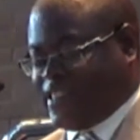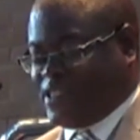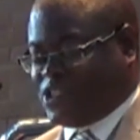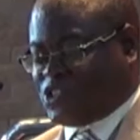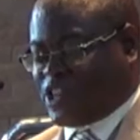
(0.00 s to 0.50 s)
that
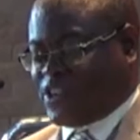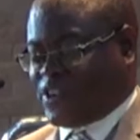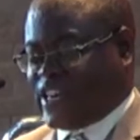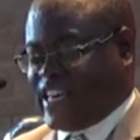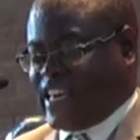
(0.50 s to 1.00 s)
the
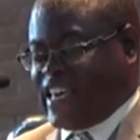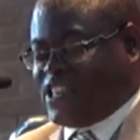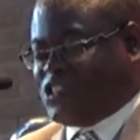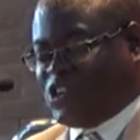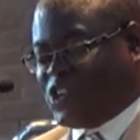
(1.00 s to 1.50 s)
struggle
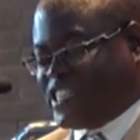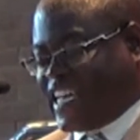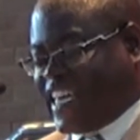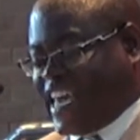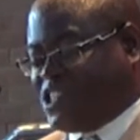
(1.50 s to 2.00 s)
is not
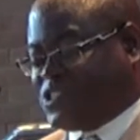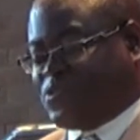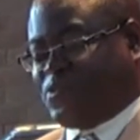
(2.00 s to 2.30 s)
against